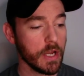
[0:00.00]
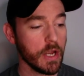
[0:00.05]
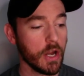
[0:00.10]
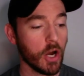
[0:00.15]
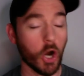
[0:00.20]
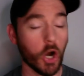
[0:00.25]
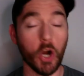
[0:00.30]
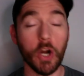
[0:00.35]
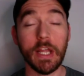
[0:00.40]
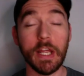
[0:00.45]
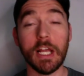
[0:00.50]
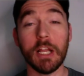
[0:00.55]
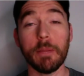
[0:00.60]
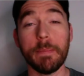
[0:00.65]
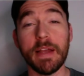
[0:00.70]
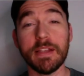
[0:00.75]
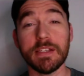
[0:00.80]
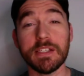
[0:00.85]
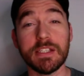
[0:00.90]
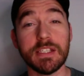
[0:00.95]
Ernie
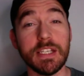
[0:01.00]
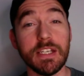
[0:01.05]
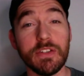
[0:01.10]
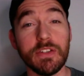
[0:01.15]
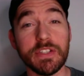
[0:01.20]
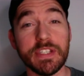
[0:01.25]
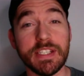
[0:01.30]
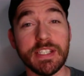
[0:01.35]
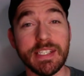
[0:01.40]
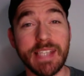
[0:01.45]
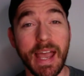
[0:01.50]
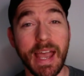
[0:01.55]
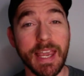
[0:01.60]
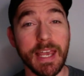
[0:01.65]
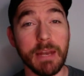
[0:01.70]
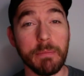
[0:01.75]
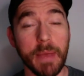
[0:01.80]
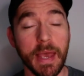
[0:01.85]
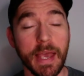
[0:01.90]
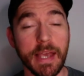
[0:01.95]
Clement steals
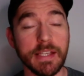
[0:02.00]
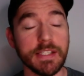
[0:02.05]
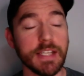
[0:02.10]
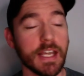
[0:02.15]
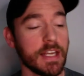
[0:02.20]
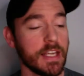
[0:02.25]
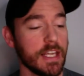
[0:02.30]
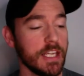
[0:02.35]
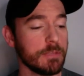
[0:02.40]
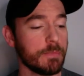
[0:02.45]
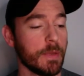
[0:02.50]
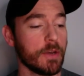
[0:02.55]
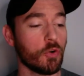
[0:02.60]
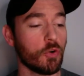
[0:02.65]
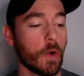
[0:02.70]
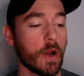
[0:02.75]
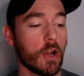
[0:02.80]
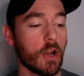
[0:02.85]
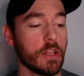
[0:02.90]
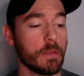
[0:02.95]
second base, and he's been
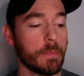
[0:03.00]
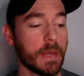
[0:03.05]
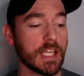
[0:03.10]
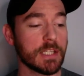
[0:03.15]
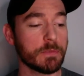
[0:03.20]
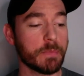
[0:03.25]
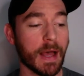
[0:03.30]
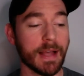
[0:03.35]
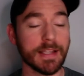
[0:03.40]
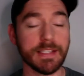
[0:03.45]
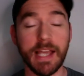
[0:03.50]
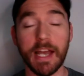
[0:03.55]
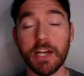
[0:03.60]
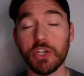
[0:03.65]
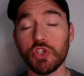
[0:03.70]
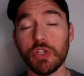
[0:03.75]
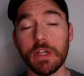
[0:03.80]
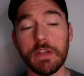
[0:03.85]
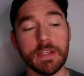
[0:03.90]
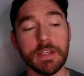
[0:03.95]
great on the base pass.
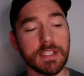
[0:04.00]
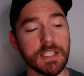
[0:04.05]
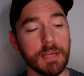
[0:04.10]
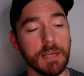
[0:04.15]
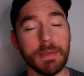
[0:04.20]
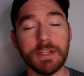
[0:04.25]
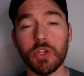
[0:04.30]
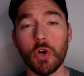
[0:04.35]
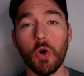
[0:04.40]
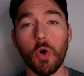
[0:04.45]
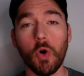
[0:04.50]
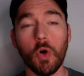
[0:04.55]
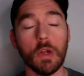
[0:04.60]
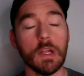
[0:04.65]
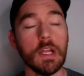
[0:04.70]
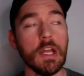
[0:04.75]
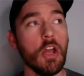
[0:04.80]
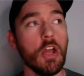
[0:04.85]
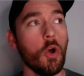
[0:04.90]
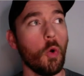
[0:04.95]
Actually, this team as a
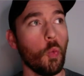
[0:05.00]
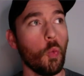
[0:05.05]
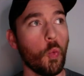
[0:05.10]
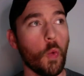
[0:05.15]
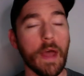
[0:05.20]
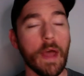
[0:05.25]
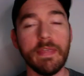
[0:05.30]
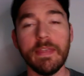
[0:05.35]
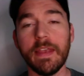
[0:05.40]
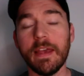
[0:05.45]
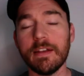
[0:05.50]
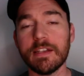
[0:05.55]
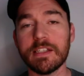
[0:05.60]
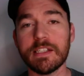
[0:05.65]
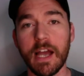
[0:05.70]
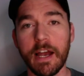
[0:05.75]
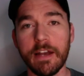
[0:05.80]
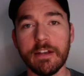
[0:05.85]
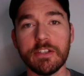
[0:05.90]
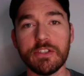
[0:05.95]
whole, when they
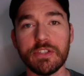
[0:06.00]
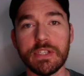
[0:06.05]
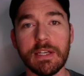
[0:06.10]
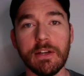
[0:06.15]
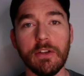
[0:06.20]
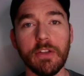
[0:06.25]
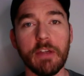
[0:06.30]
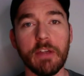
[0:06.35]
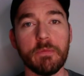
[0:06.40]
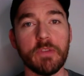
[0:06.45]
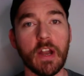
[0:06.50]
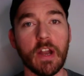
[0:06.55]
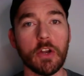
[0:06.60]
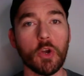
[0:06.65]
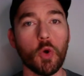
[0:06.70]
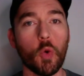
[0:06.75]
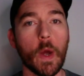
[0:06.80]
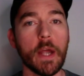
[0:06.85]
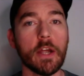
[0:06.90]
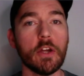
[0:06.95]
decide to steal, they've done a
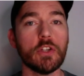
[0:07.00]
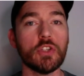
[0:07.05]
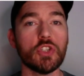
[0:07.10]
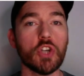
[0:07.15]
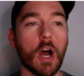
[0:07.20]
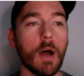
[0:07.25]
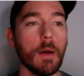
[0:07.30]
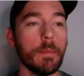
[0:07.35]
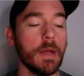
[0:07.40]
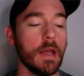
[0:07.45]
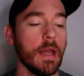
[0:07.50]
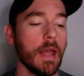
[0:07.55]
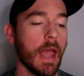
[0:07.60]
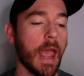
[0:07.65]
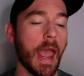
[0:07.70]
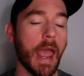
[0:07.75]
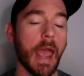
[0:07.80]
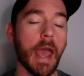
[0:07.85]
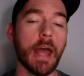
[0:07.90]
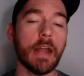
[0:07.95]
quite good job,
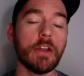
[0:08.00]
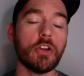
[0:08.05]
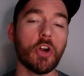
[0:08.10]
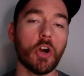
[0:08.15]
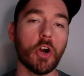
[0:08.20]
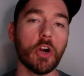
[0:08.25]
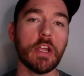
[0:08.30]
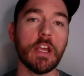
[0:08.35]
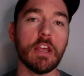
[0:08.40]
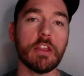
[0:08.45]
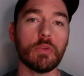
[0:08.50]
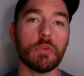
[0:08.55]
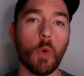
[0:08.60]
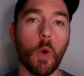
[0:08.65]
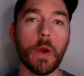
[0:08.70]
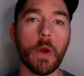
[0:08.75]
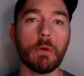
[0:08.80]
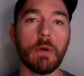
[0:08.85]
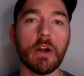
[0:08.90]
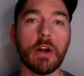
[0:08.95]
and Kirky
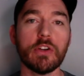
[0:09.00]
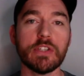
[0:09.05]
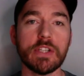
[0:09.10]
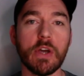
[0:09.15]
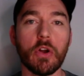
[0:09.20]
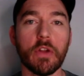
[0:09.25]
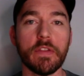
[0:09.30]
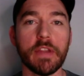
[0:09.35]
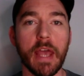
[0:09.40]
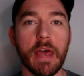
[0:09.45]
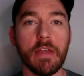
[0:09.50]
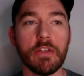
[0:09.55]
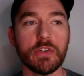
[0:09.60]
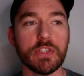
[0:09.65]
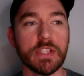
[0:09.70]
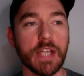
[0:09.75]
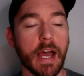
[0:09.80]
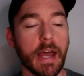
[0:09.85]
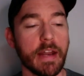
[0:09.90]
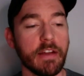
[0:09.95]
throwing runners out on the other
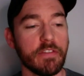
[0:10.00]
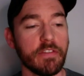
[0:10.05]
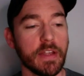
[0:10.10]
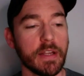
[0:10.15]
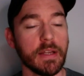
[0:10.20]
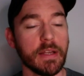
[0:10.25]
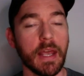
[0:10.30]
side of it.